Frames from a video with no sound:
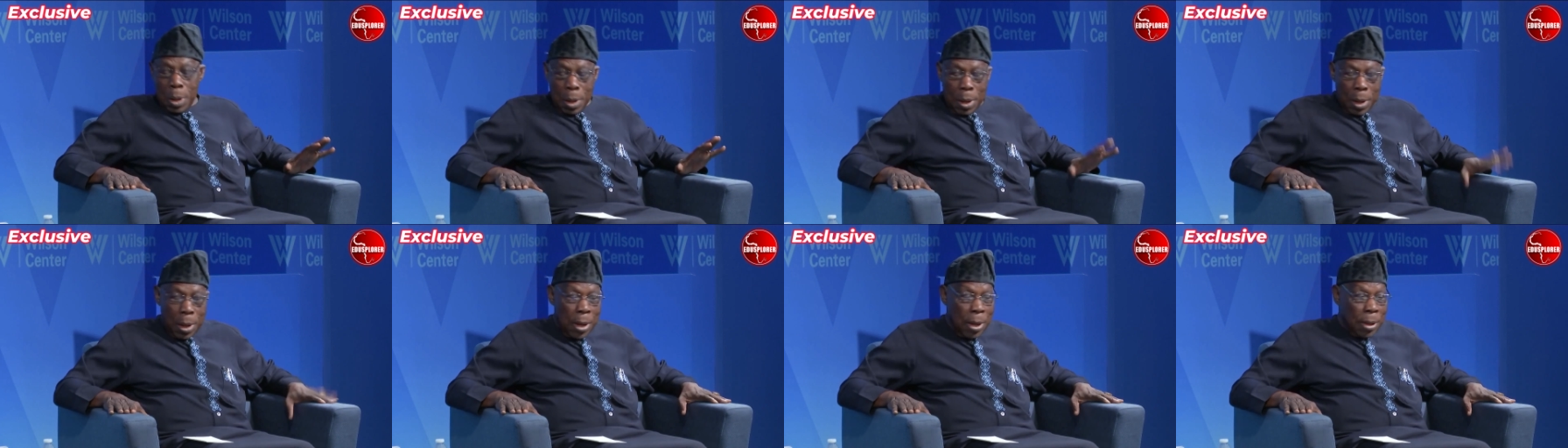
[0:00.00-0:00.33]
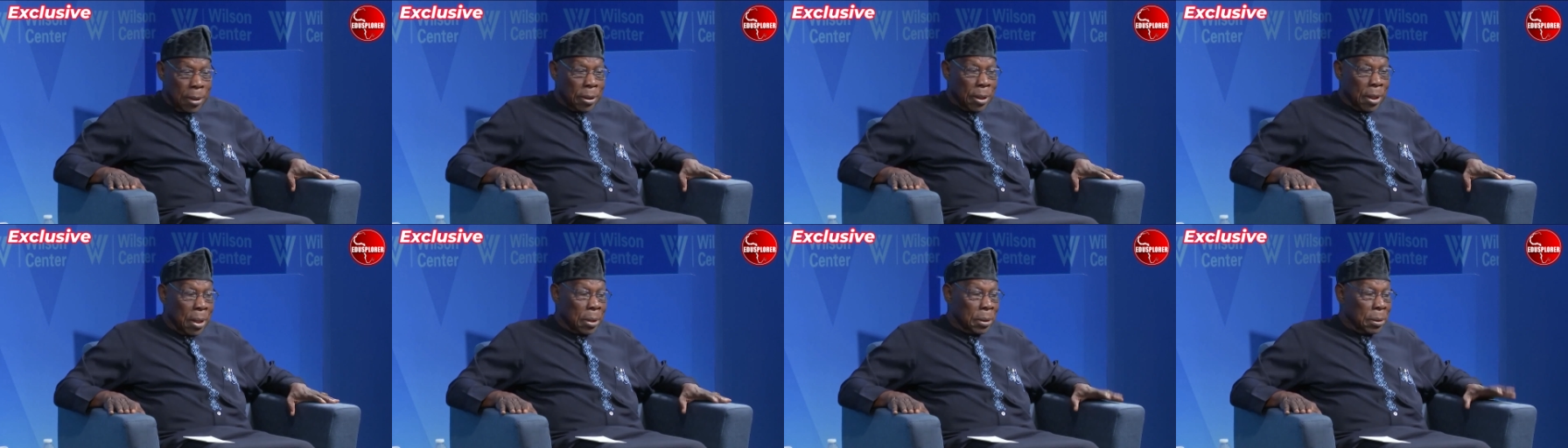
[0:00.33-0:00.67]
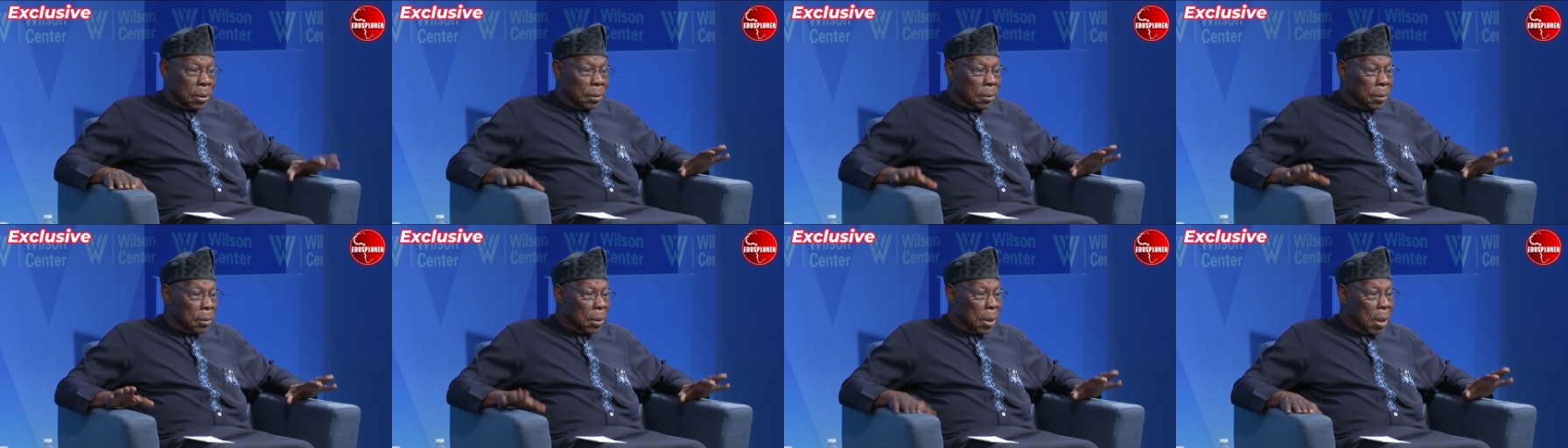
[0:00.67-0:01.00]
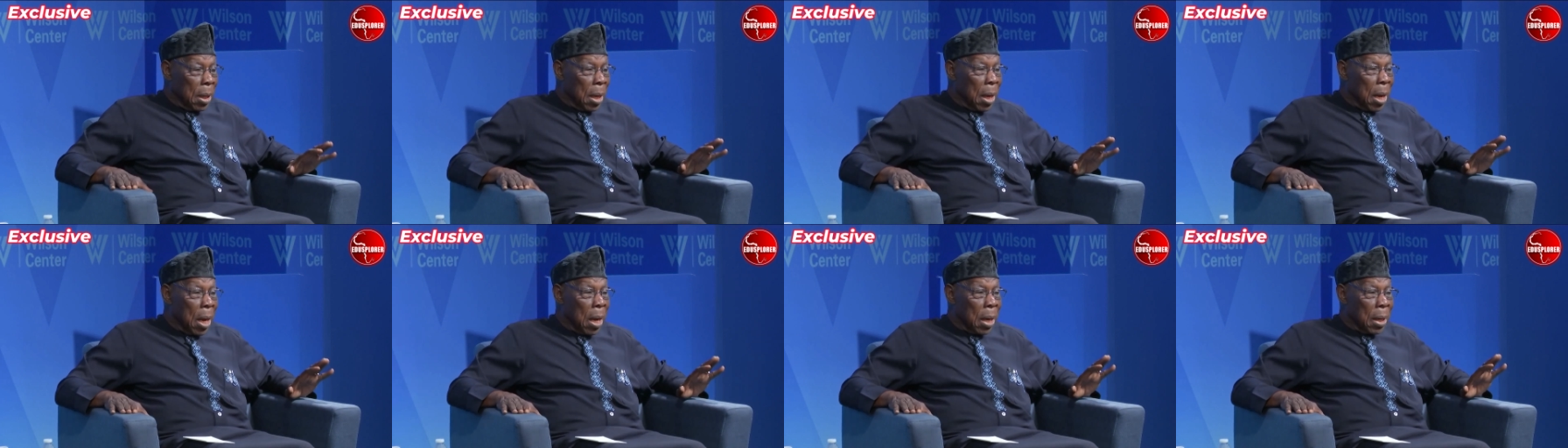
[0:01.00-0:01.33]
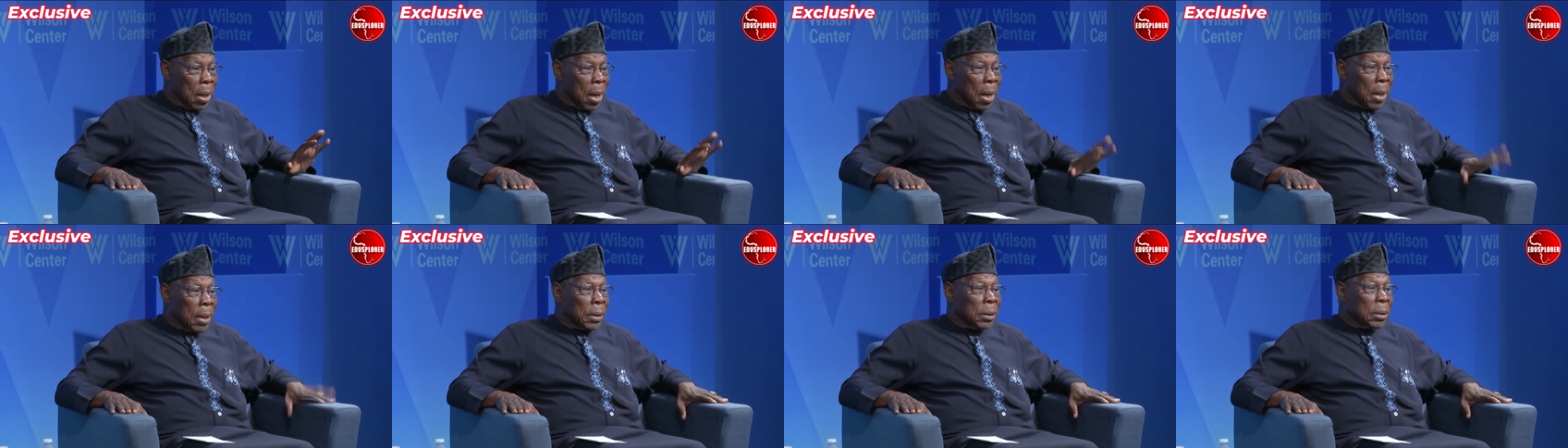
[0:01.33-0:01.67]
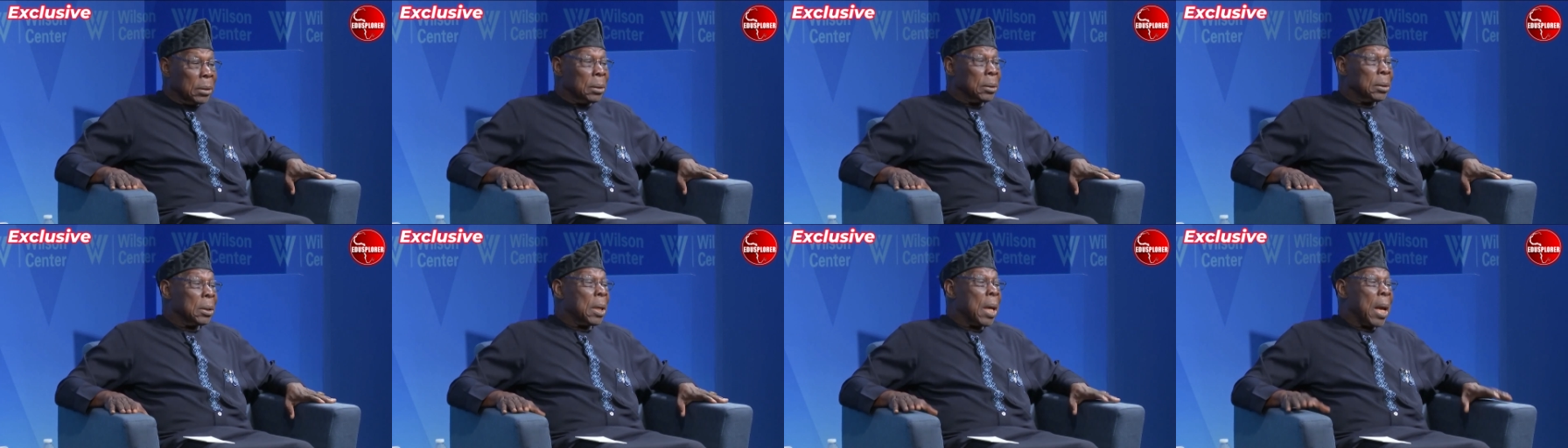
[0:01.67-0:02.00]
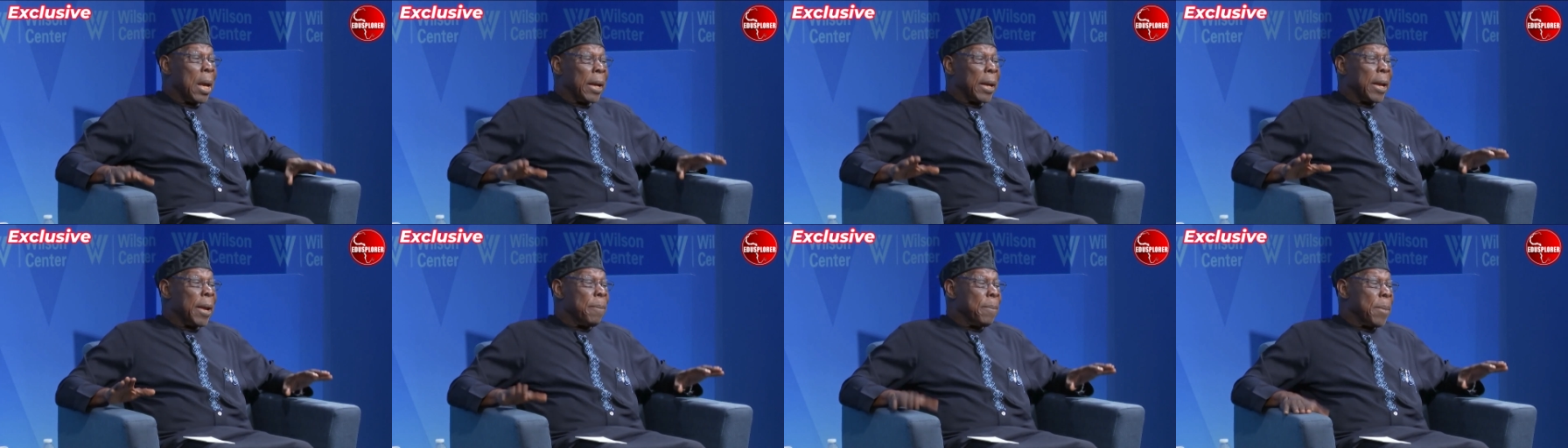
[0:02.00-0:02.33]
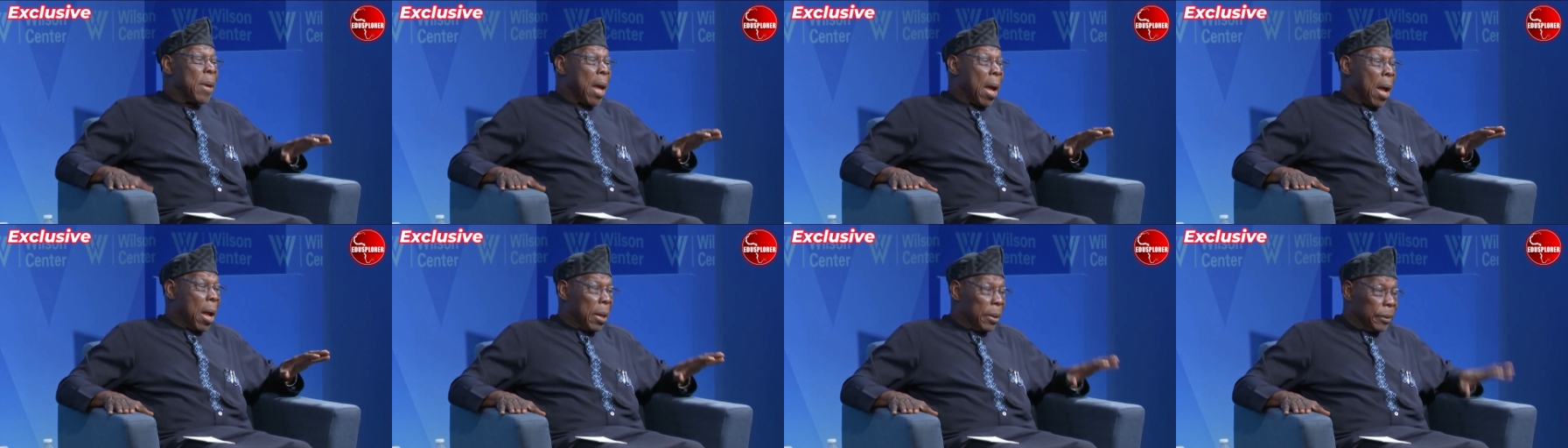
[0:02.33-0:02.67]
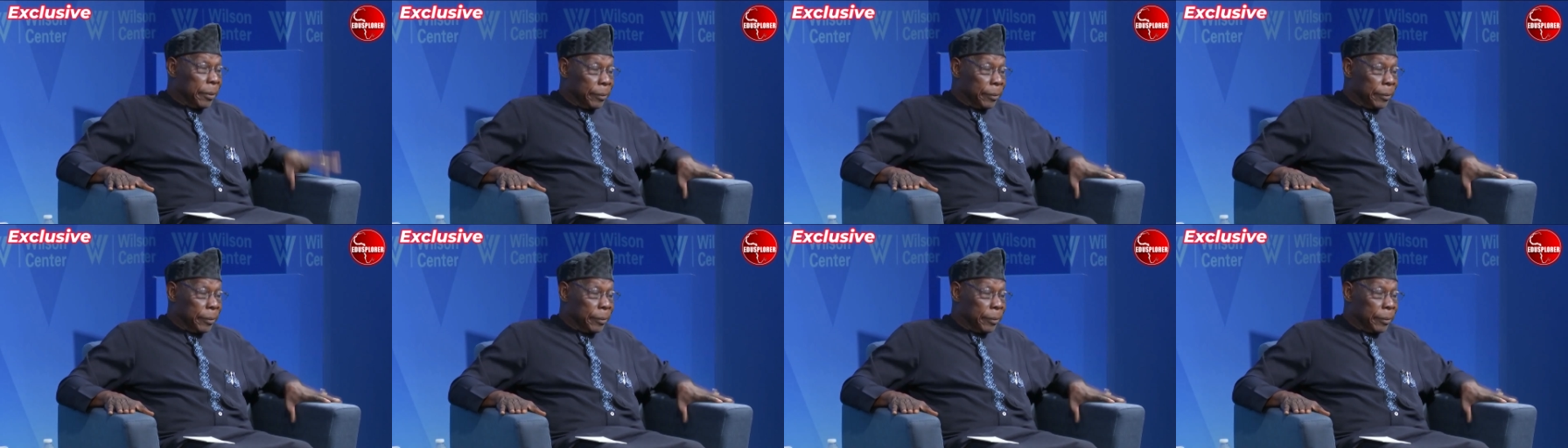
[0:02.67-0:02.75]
And then I came here.